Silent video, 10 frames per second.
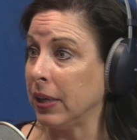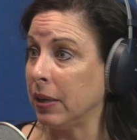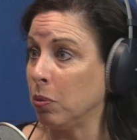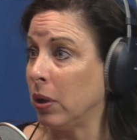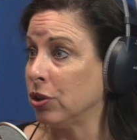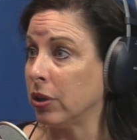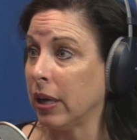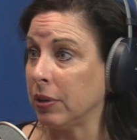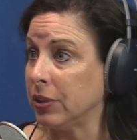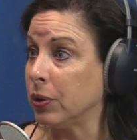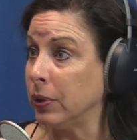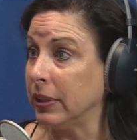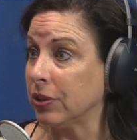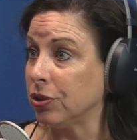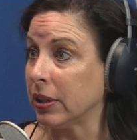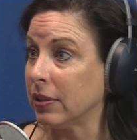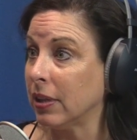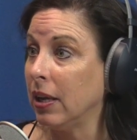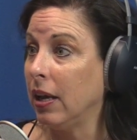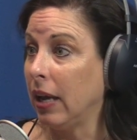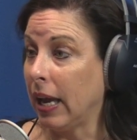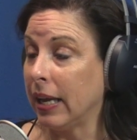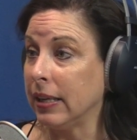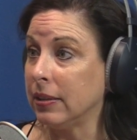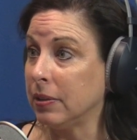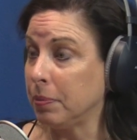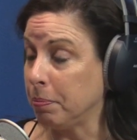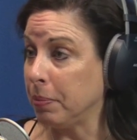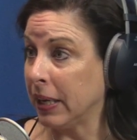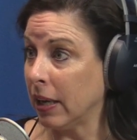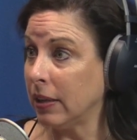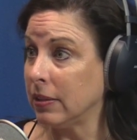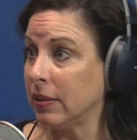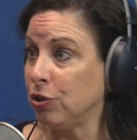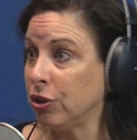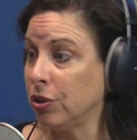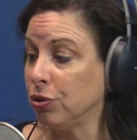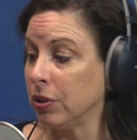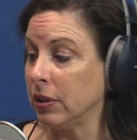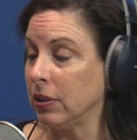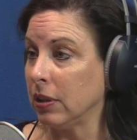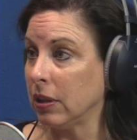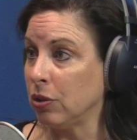and Washoe County school districts, and it's because the children